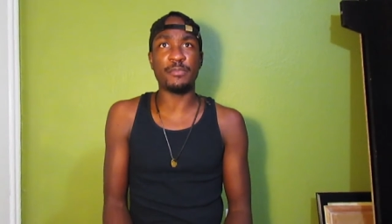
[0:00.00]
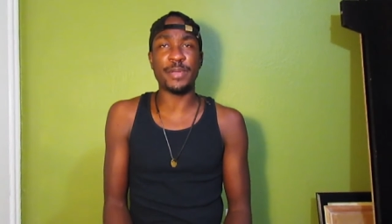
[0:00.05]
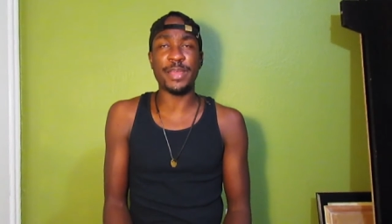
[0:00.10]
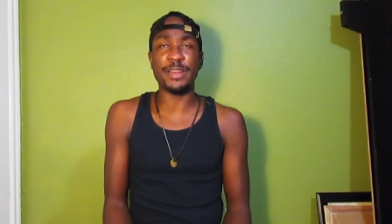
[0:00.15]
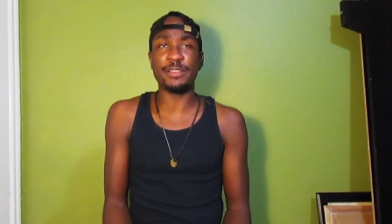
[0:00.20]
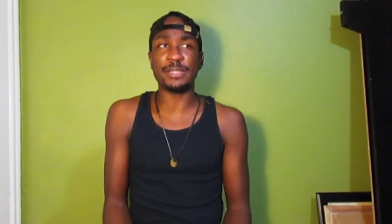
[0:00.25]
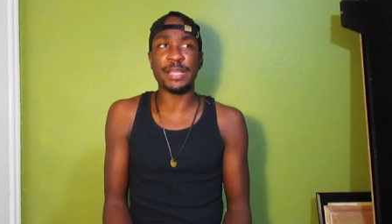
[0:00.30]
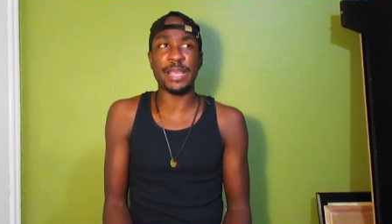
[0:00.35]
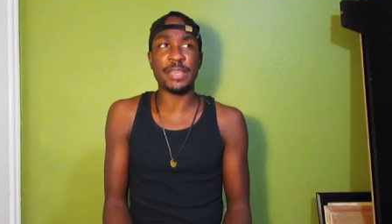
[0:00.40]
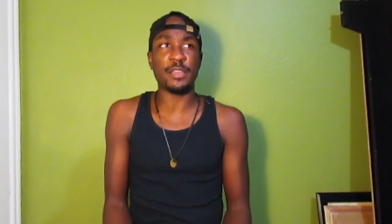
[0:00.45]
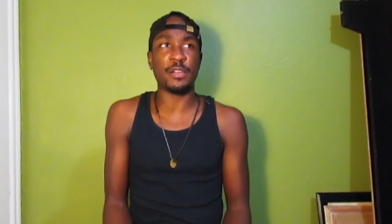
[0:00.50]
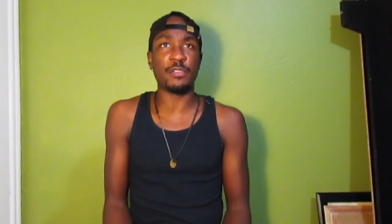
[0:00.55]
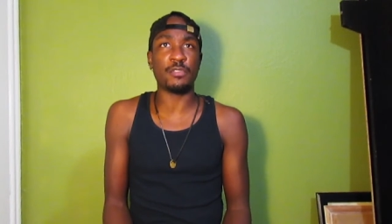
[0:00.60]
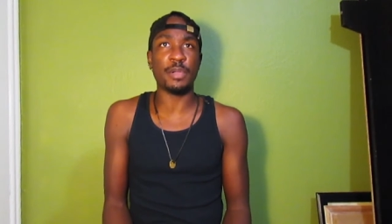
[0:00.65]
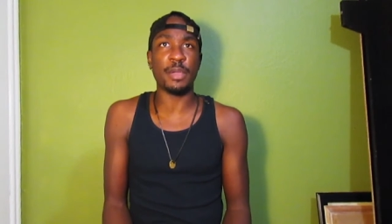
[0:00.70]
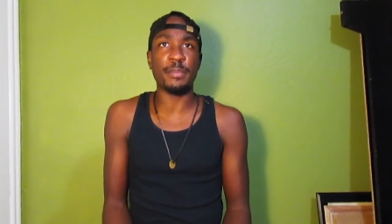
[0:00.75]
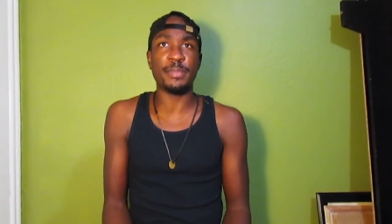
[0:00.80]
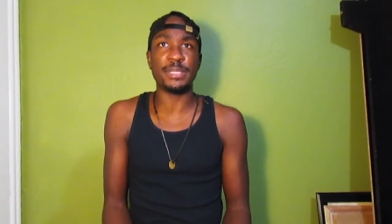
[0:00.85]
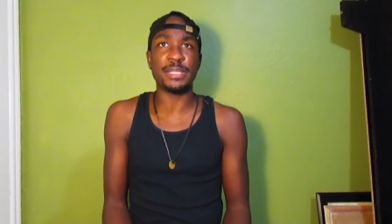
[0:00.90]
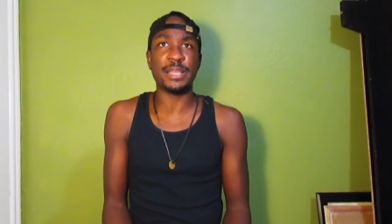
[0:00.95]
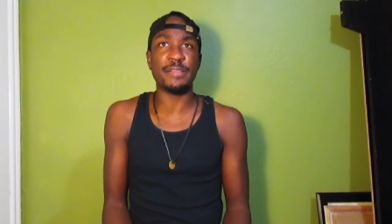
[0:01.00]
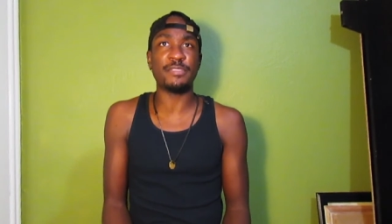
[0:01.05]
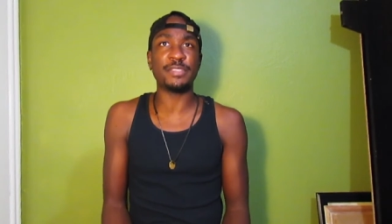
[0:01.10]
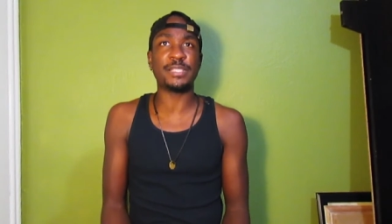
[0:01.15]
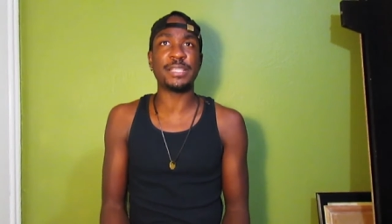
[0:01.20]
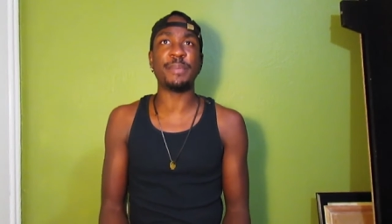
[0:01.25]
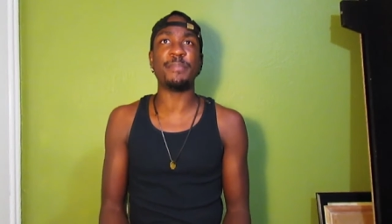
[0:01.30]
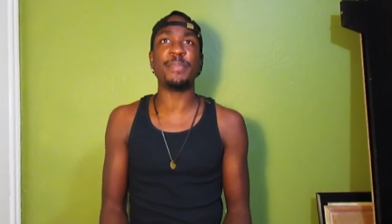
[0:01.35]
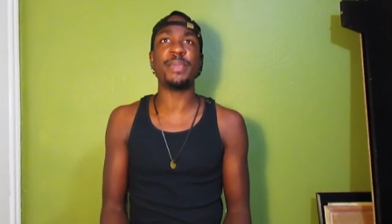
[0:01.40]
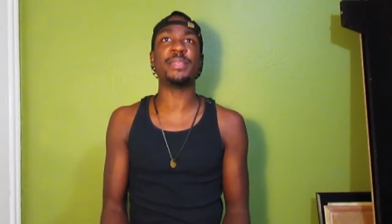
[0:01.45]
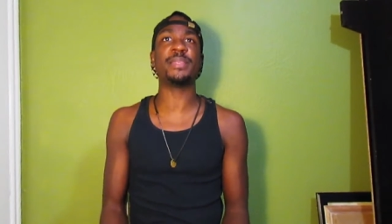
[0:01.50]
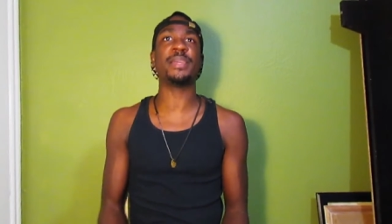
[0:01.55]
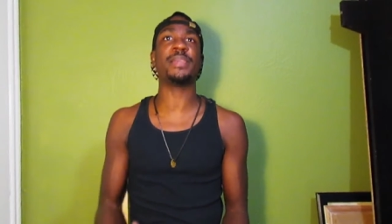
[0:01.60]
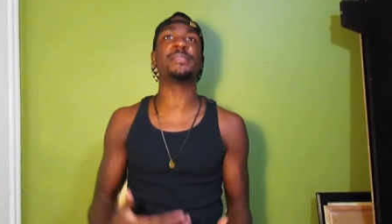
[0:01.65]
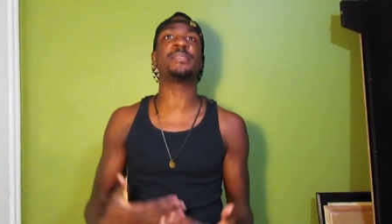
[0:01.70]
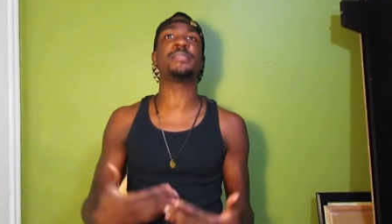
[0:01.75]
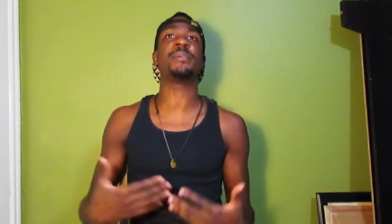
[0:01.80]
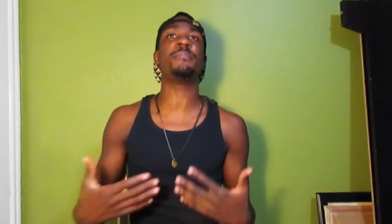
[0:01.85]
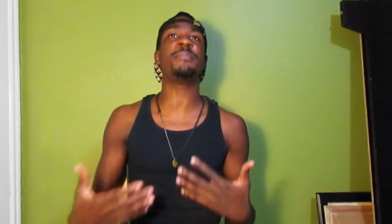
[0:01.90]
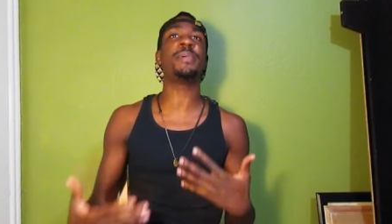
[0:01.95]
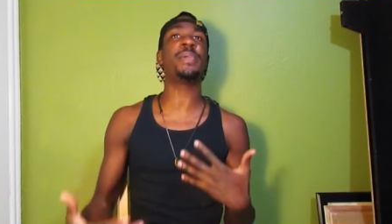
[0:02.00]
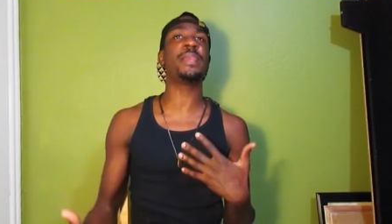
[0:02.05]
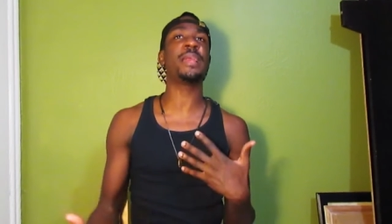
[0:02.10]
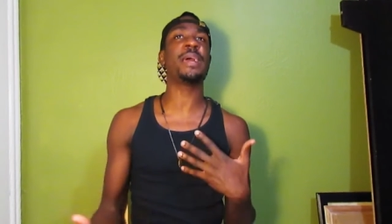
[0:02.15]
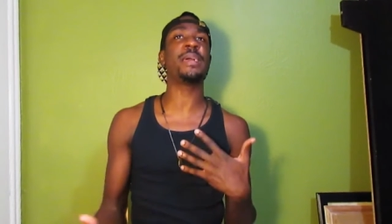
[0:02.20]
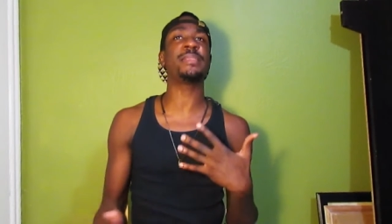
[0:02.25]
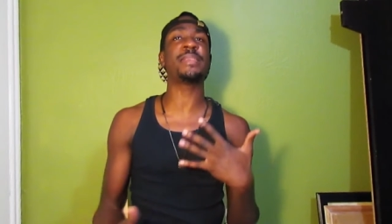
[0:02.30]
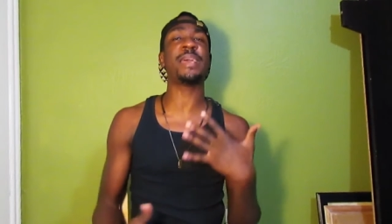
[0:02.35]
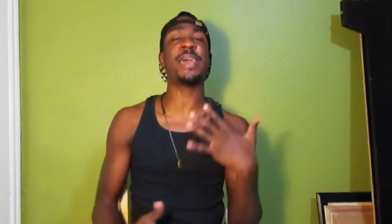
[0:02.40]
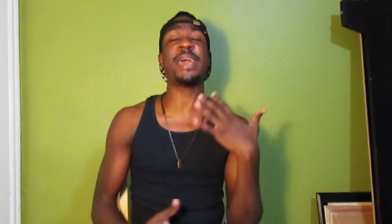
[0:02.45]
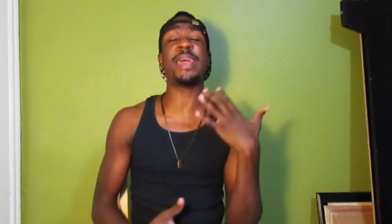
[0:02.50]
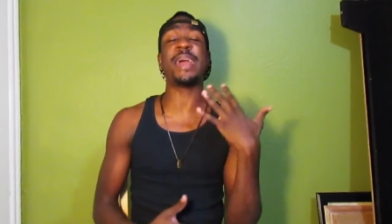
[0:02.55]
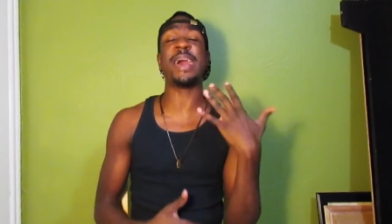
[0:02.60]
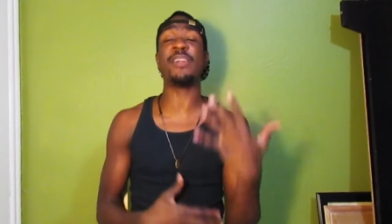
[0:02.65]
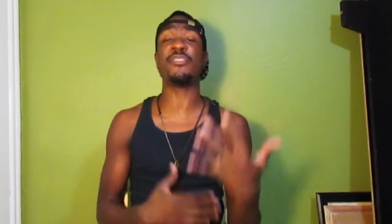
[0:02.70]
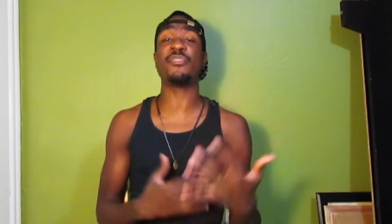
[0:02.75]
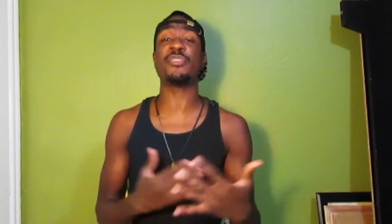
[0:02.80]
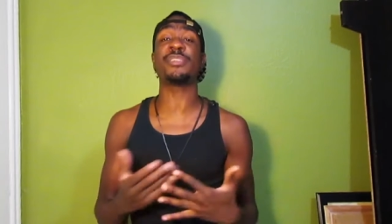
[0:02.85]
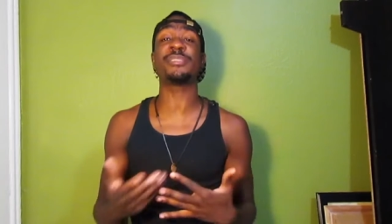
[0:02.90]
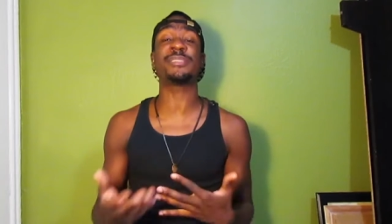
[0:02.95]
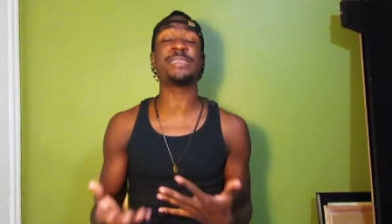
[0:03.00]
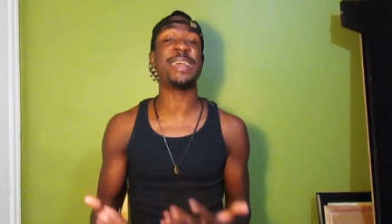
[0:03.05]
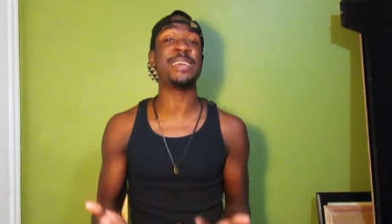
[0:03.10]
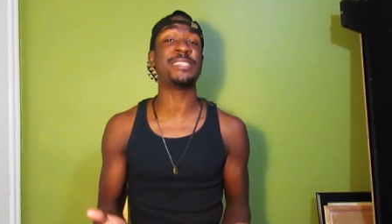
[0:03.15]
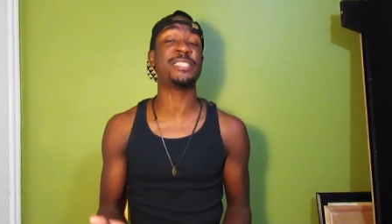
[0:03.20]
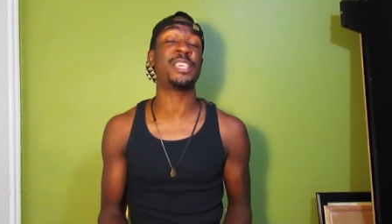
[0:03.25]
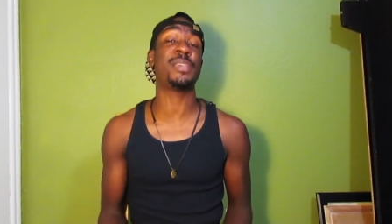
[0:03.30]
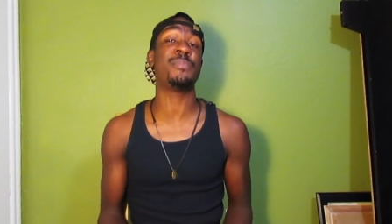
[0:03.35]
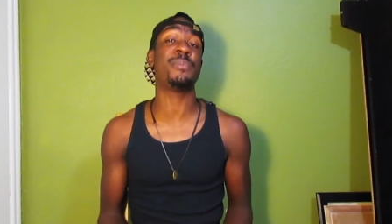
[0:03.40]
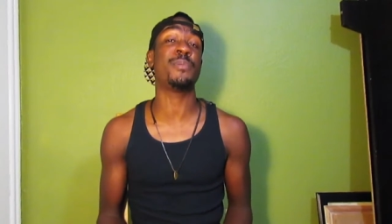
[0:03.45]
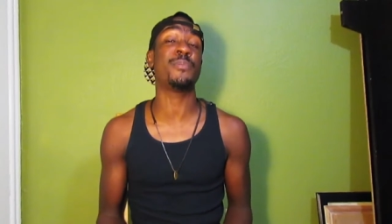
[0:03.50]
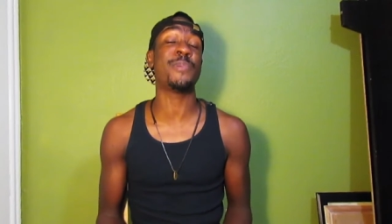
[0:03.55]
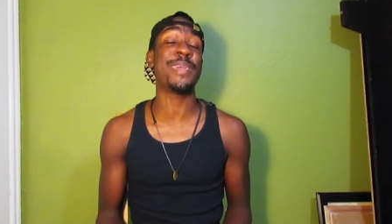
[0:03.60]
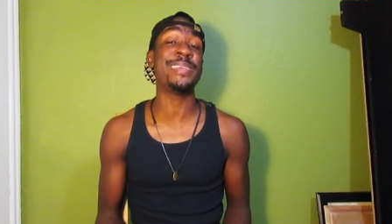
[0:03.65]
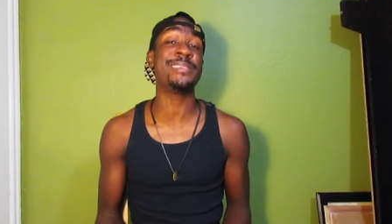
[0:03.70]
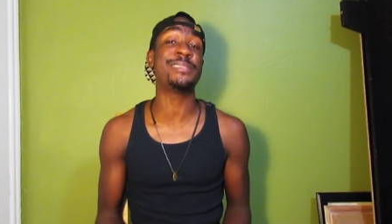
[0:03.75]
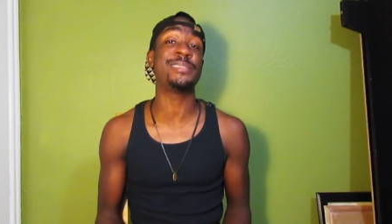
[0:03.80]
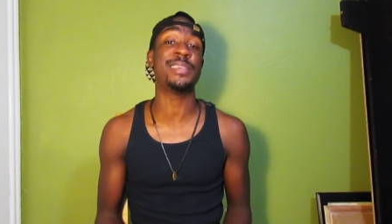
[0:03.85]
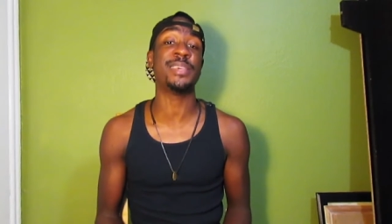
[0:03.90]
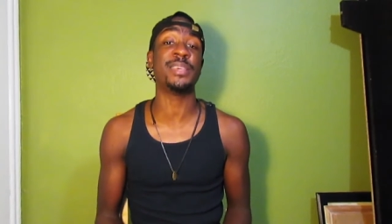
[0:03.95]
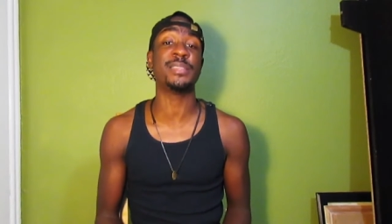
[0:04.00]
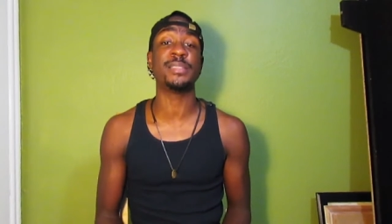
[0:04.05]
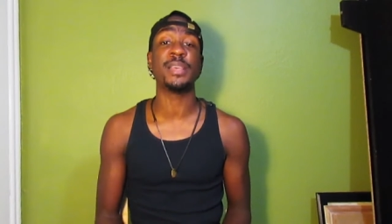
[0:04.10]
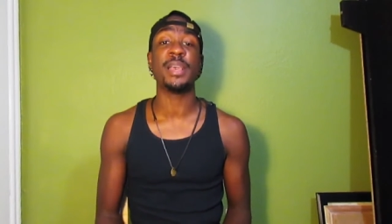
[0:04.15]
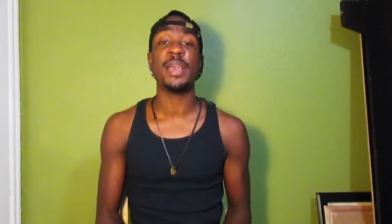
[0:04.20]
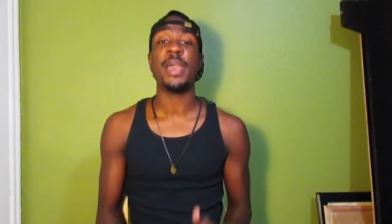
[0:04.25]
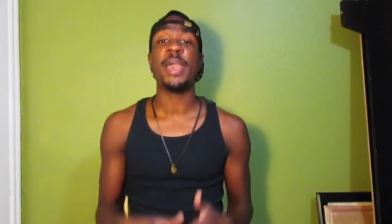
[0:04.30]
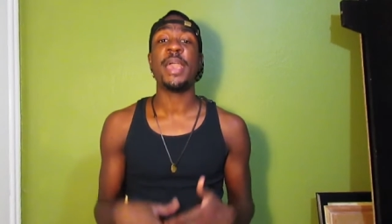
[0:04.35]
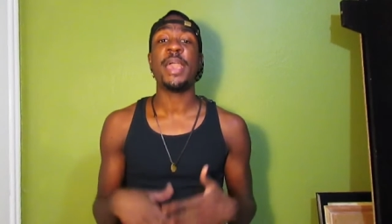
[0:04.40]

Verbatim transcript: Randall's like, yo, grandma's never said mean things to me like that. I don't understand how she can be racist.